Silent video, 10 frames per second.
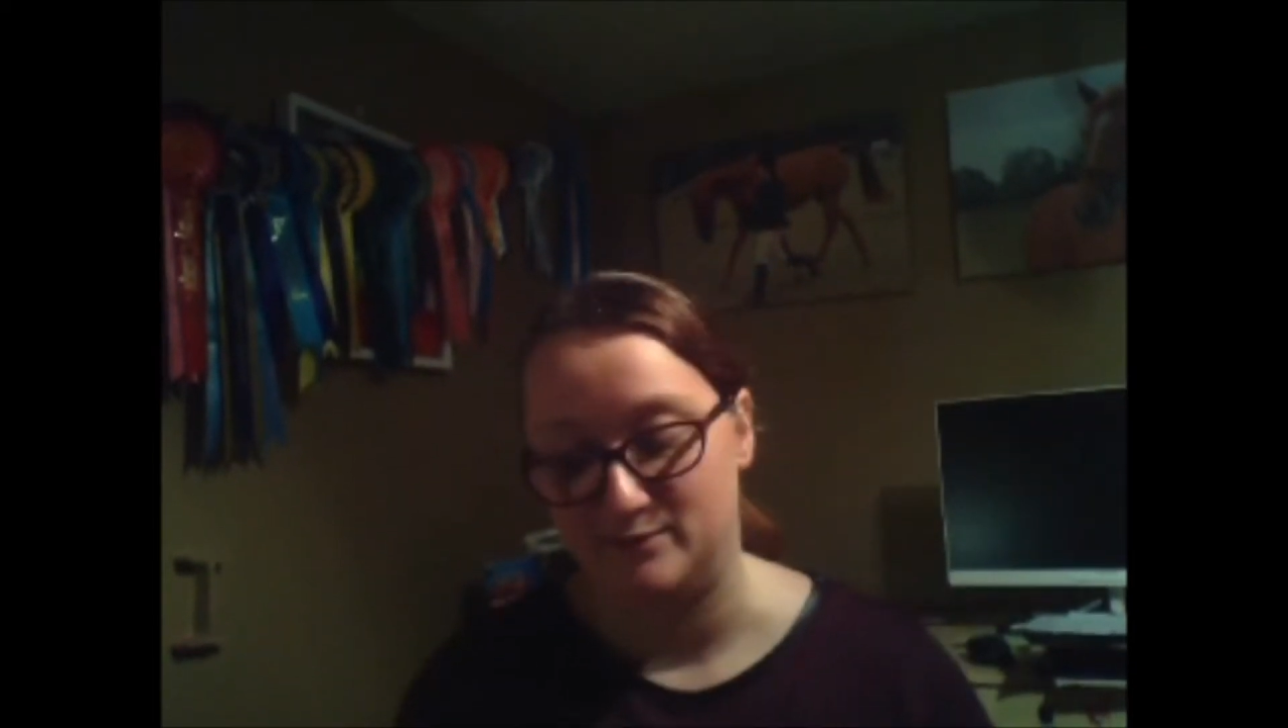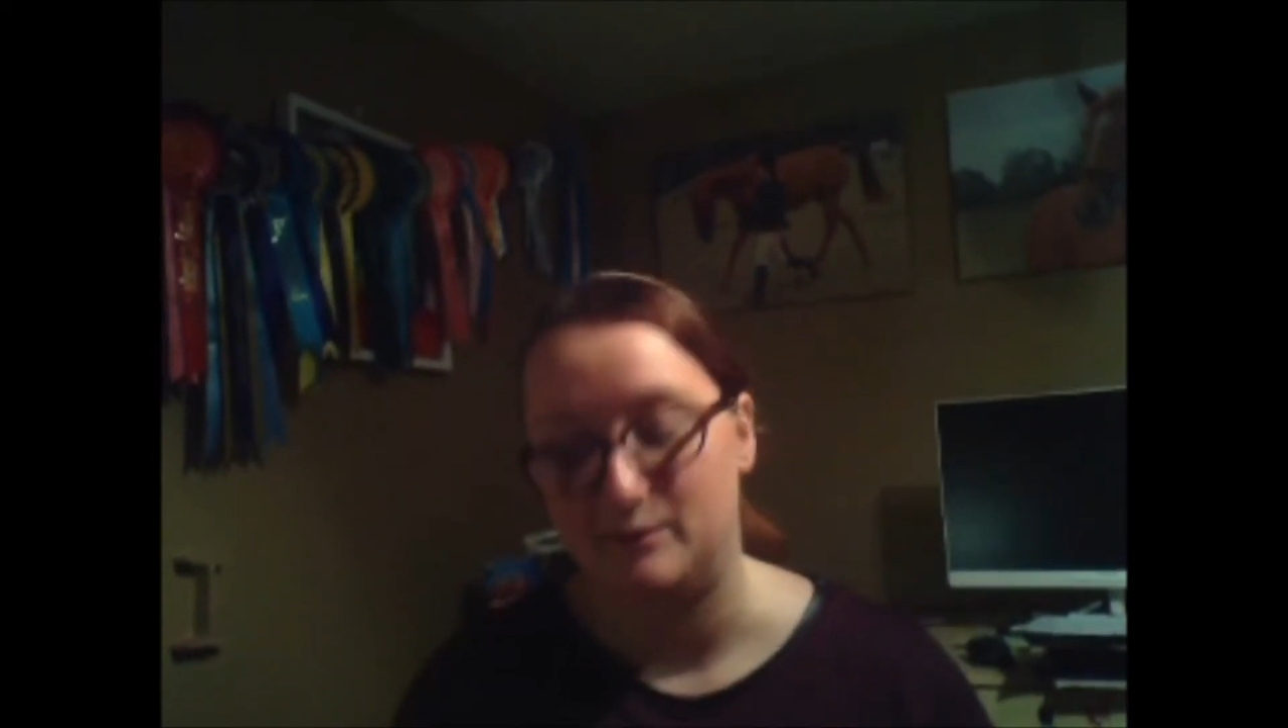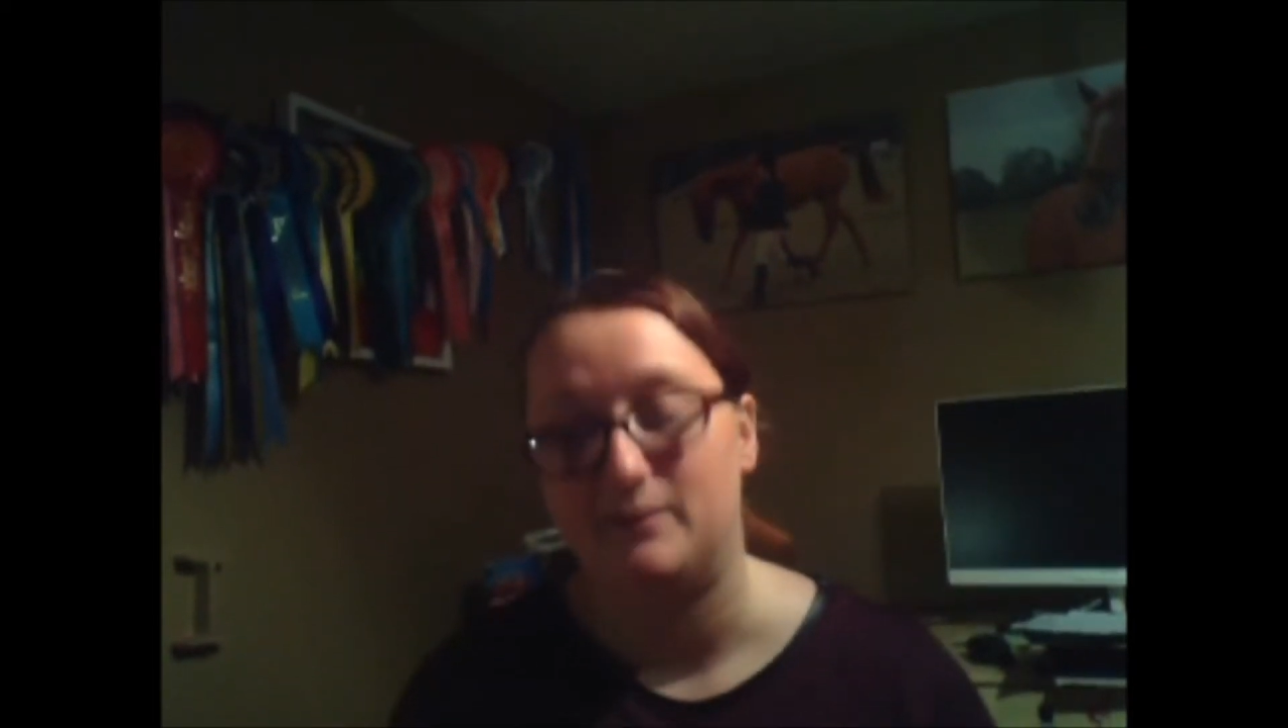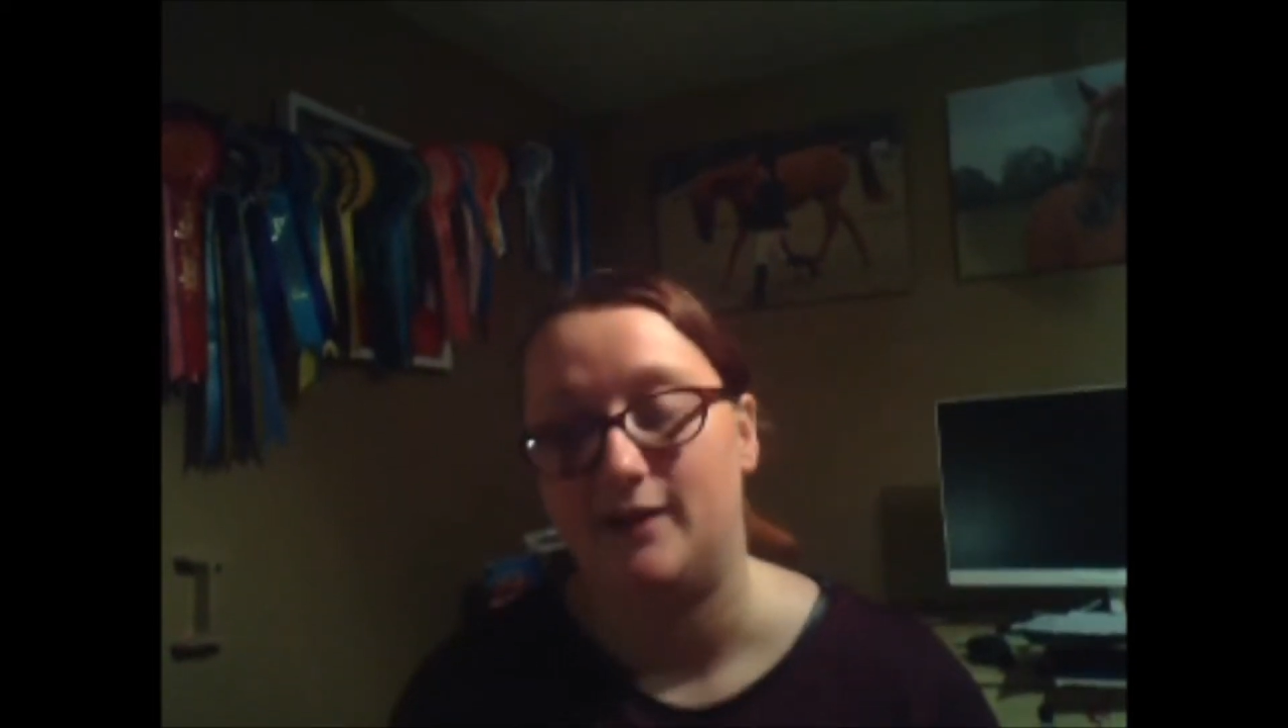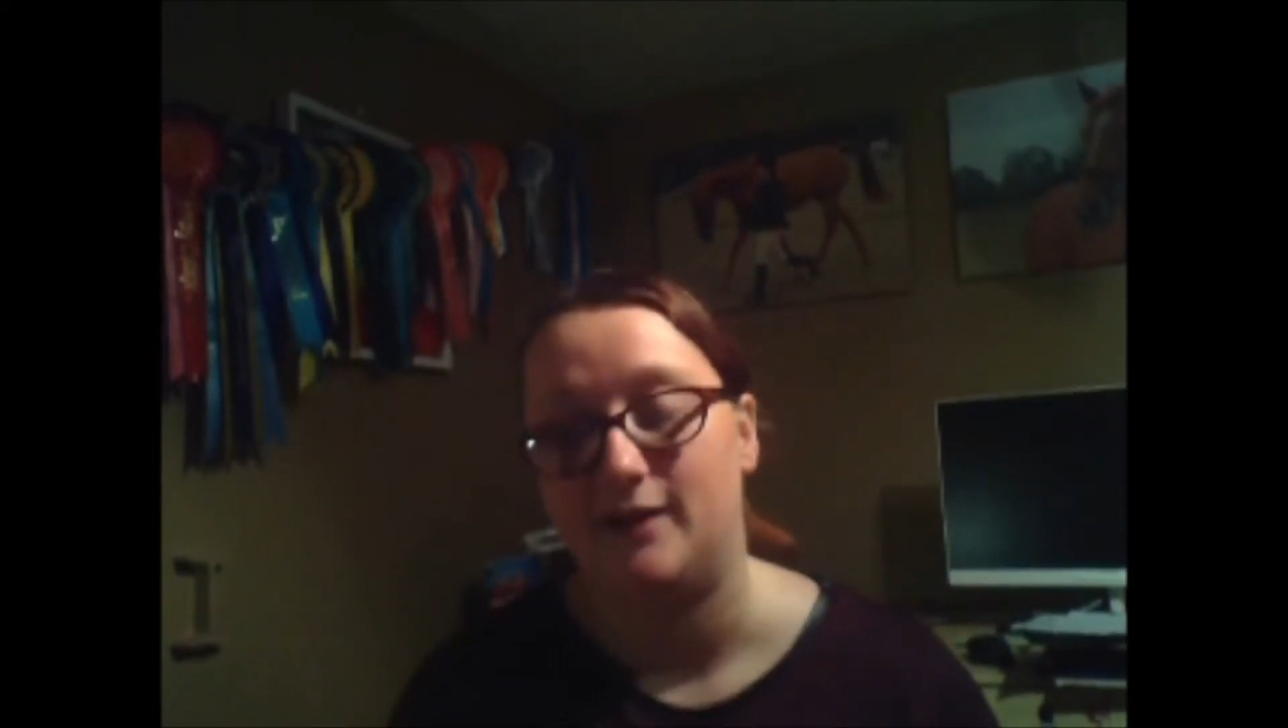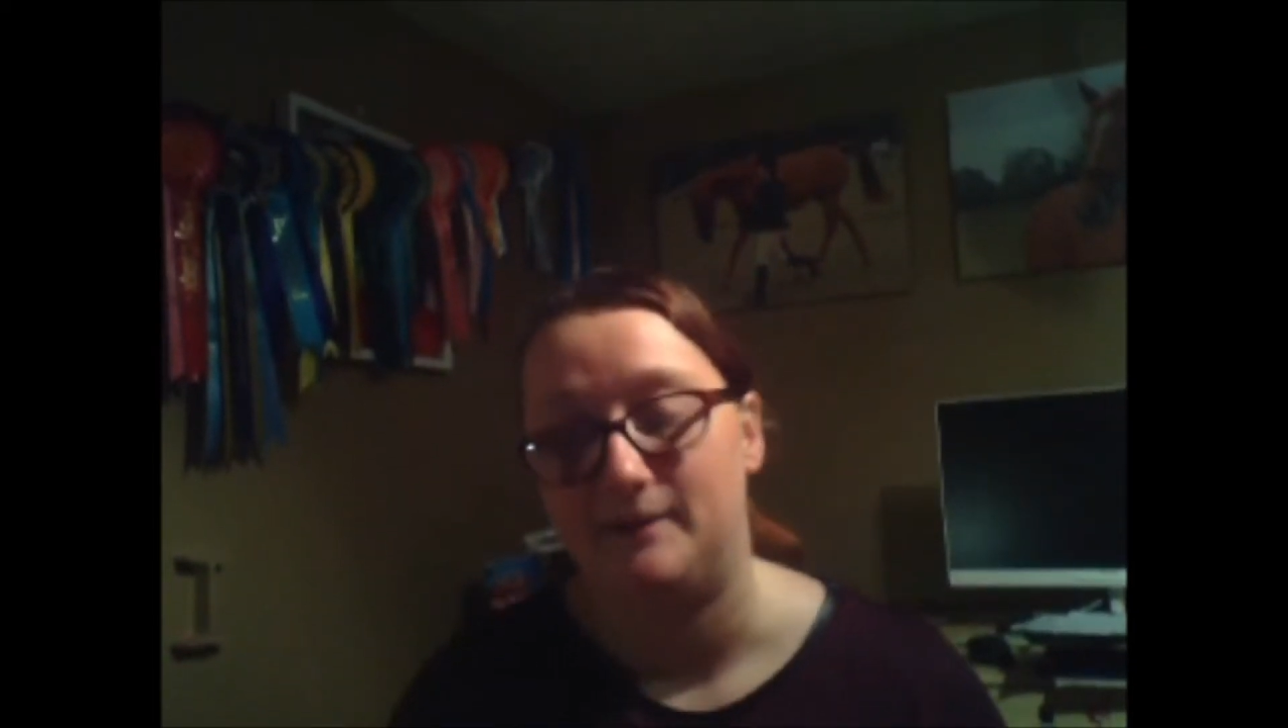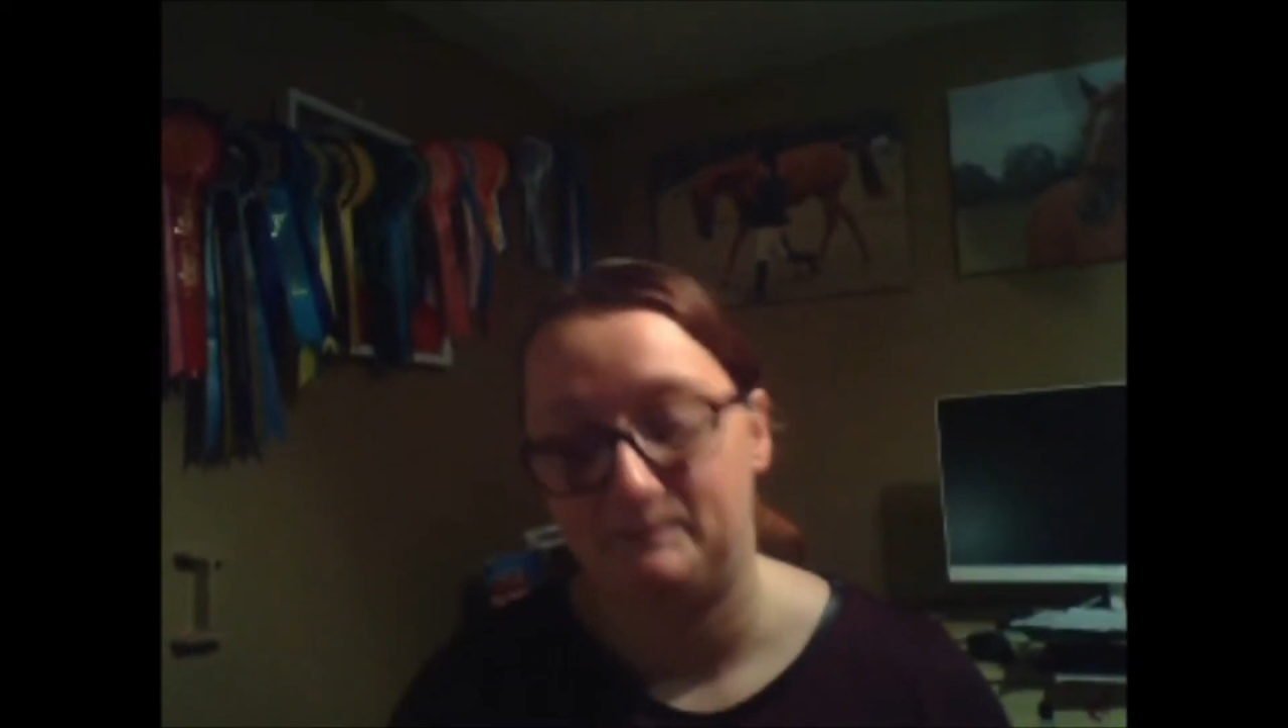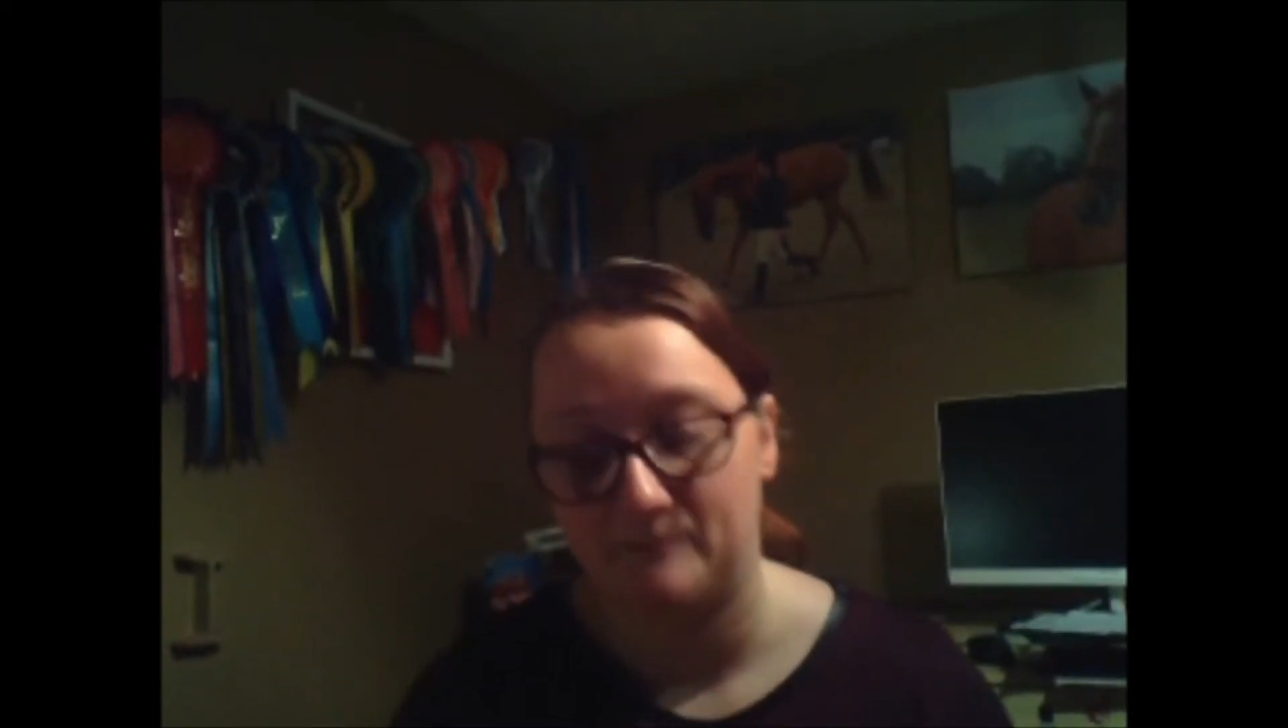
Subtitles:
popular,